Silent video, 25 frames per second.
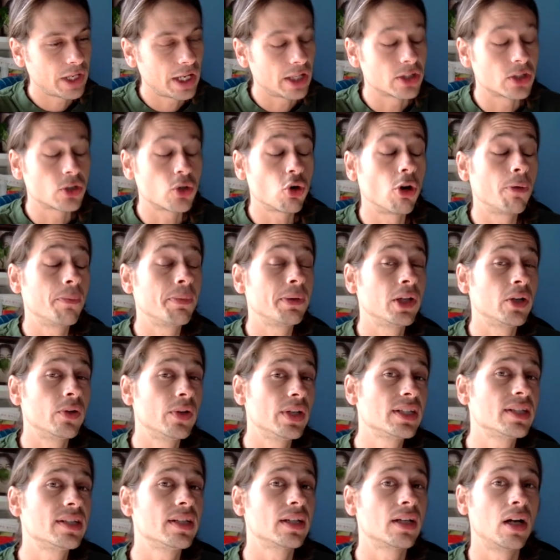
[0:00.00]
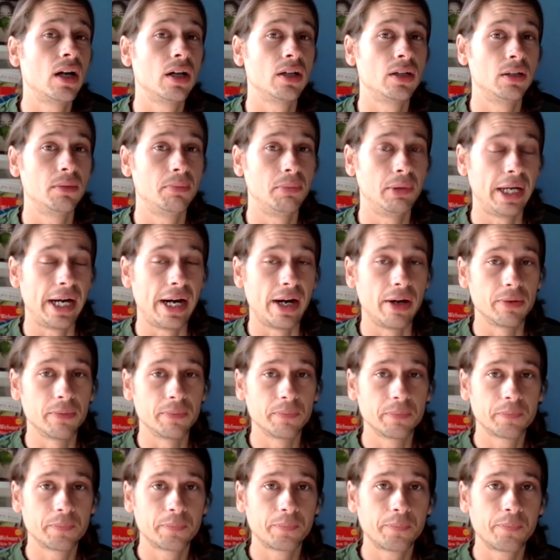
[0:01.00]
Scorpio is the color brown.
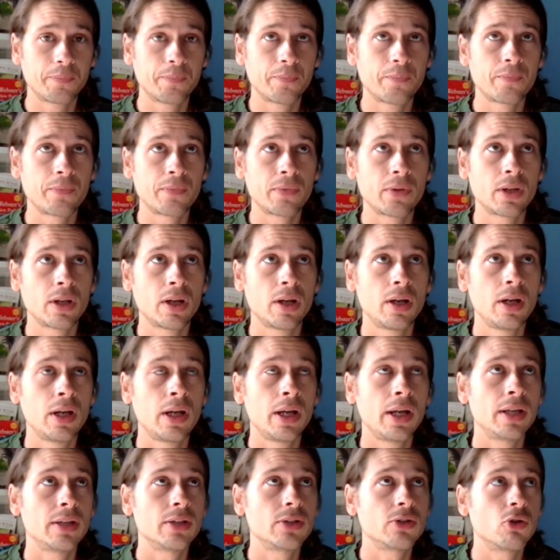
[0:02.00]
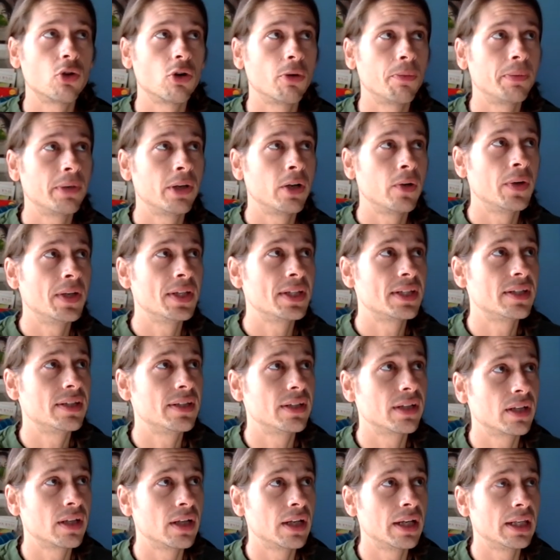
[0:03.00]
Scorpio is,
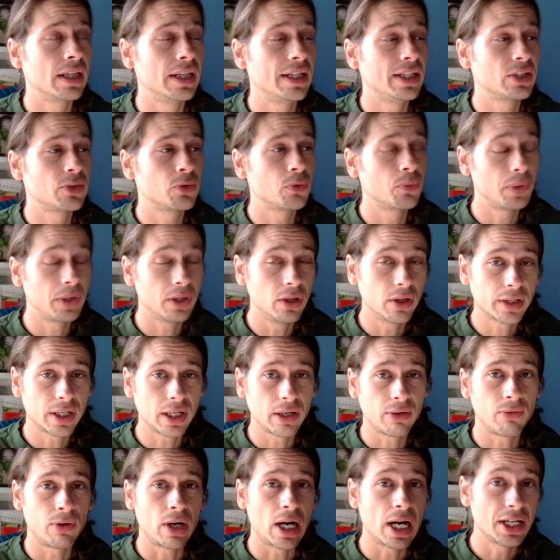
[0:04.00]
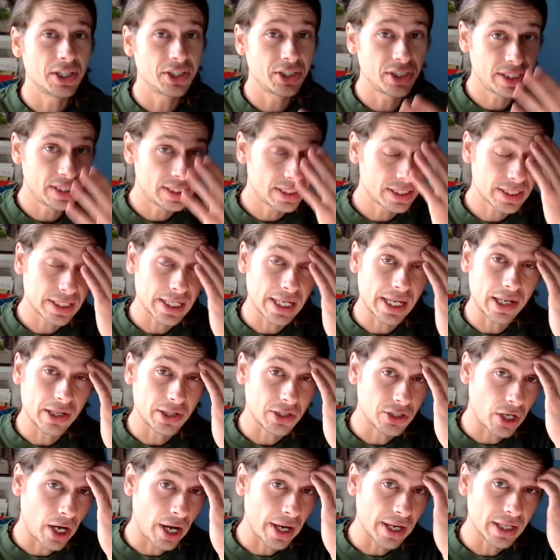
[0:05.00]
at least when we look at Rashis and
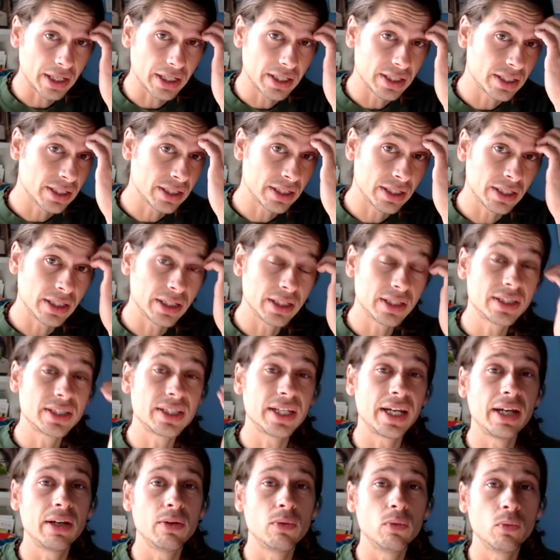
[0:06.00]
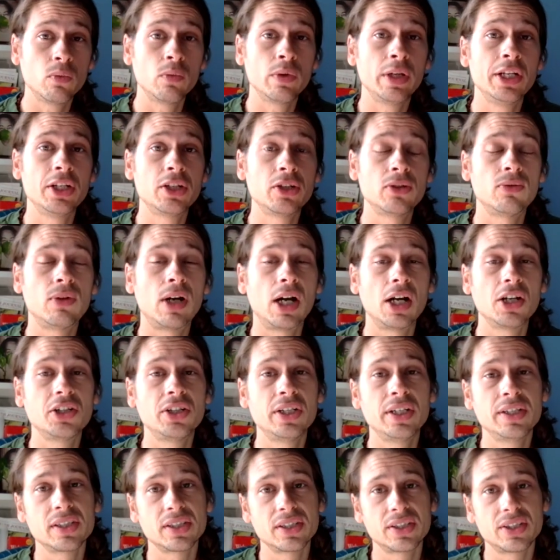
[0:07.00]
try to say each
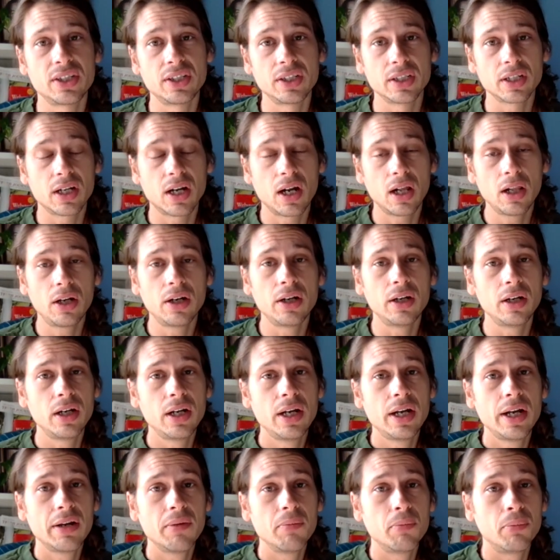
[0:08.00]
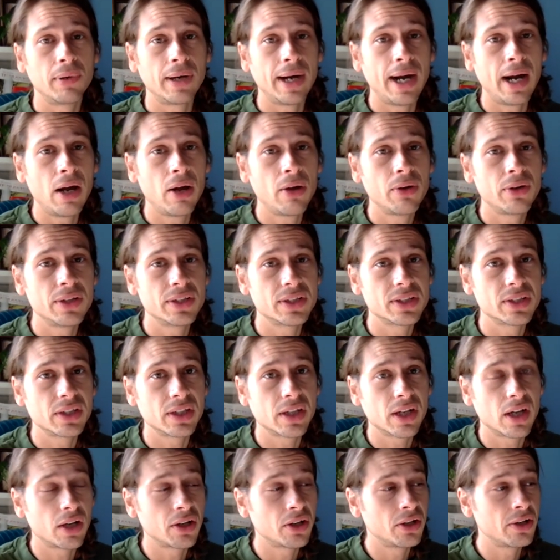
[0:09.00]
Rashi is a certain color, brown is the
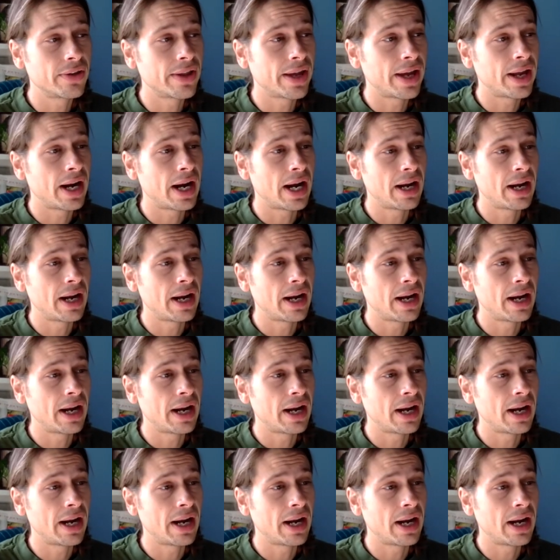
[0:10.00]
color that